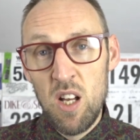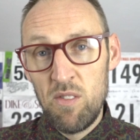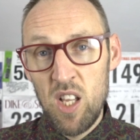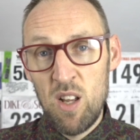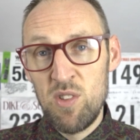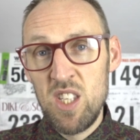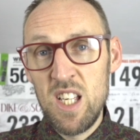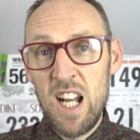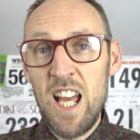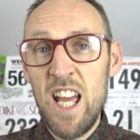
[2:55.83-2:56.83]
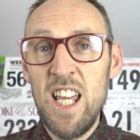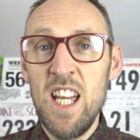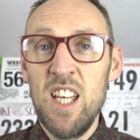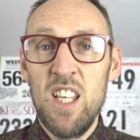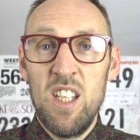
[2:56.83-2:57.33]
I'm gonna have to
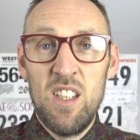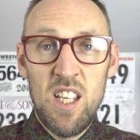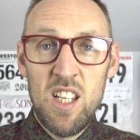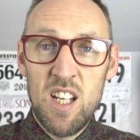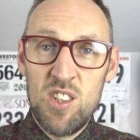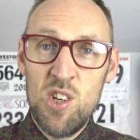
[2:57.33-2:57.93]
delay the uh,